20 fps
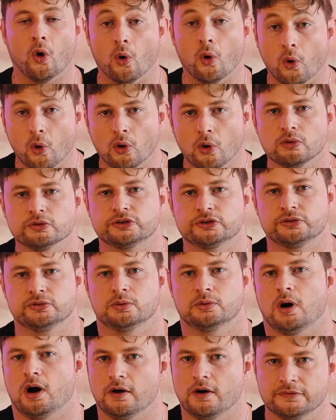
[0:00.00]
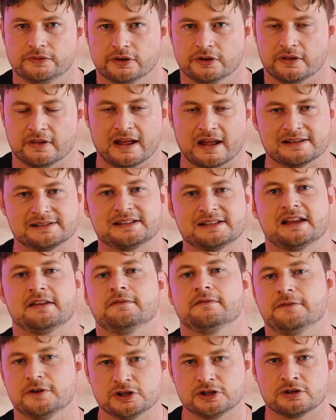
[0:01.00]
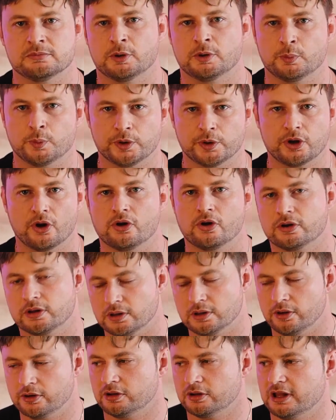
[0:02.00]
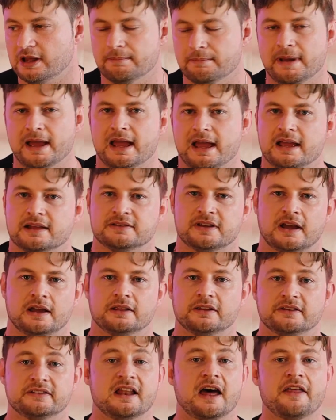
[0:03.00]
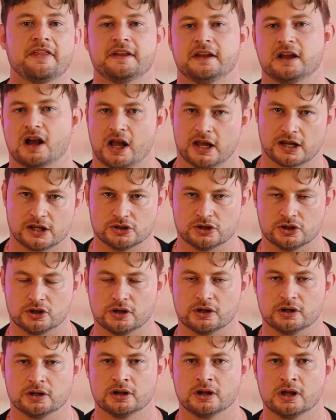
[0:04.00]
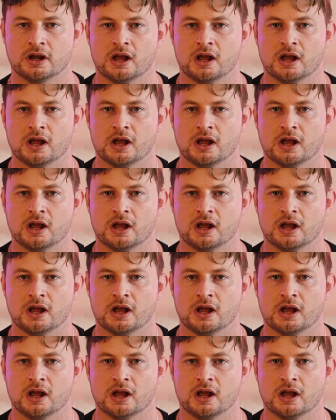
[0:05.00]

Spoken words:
all too often, that same fisherman would go to the local MP and say, there's nothing I can do.